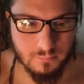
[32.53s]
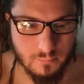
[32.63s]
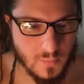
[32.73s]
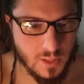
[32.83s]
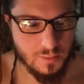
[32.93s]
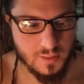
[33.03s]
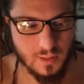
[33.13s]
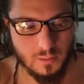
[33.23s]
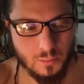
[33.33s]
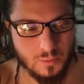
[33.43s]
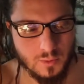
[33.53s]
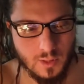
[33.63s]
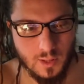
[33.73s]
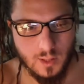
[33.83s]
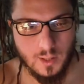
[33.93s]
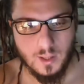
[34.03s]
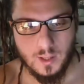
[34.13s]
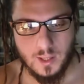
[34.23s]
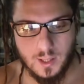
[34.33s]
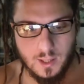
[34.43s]
using the moon,
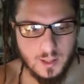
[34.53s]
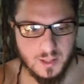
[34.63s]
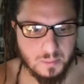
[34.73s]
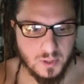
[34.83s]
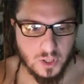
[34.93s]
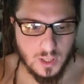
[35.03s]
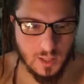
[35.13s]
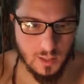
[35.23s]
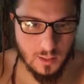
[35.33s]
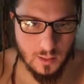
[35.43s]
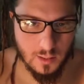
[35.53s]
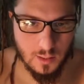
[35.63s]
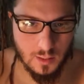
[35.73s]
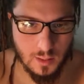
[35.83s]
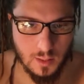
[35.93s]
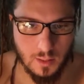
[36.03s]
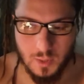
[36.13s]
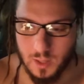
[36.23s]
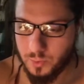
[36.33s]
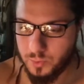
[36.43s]
especially
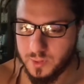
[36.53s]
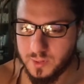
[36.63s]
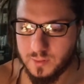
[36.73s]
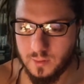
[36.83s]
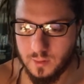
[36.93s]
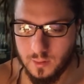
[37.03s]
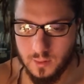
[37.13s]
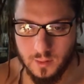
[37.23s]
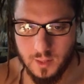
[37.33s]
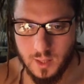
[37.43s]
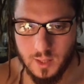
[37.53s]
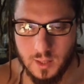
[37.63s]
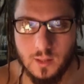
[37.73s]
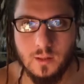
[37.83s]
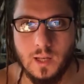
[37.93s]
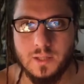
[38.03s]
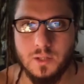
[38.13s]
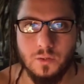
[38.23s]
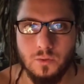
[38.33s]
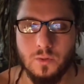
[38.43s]
about the
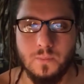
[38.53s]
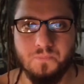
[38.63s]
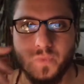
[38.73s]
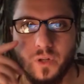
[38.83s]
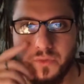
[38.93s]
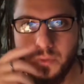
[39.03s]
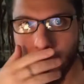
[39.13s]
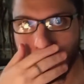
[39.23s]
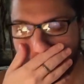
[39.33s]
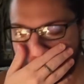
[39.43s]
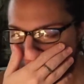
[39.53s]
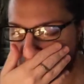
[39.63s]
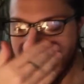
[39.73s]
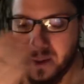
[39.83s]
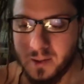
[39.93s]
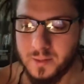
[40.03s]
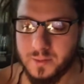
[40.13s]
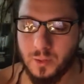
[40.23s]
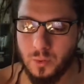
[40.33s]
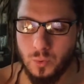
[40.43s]
latitude of the moon.
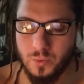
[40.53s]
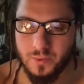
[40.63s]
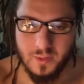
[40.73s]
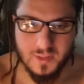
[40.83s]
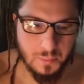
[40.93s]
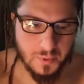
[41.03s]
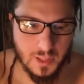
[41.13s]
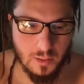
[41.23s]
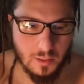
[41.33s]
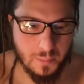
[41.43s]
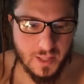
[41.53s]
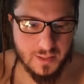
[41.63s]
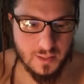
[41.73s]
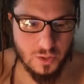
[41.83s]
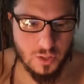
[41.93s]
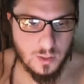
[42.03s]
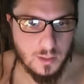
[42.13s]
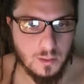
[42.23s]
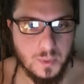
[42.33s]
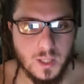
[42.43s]
So there is a particular passage in
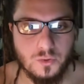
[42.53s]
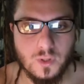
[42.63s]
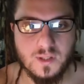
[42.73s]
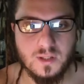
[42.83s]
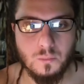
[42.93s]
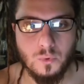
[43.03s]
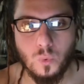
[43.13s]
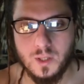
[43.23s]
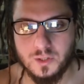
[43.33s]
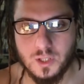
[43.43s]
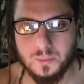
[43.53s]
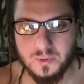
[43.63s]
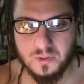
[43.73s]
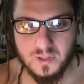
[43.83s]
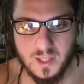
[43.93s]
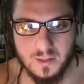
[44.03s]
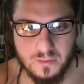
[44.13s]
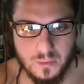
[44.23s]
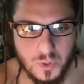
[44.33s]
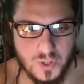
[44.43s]
the Picatrix in book 1 chapter 5
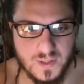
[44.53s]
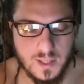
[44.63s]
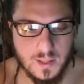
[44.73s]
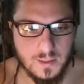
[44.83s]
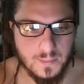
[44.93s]
which says,